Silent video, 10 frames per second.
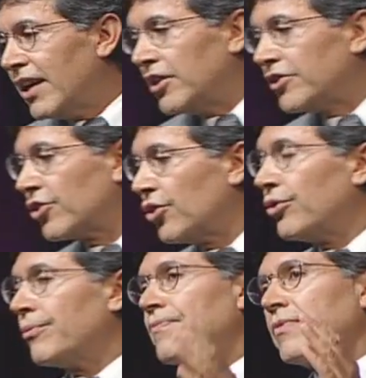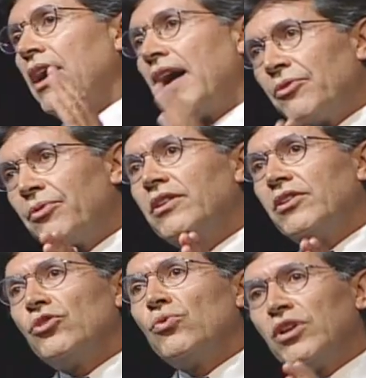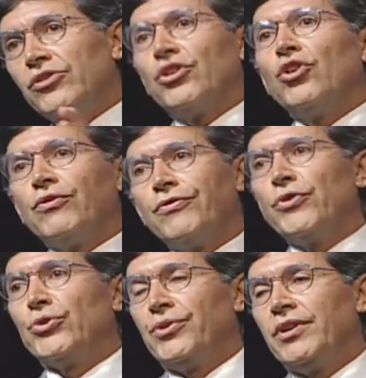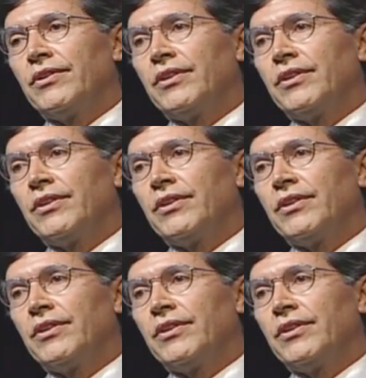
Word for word: And so, I'd rather you went to whole food.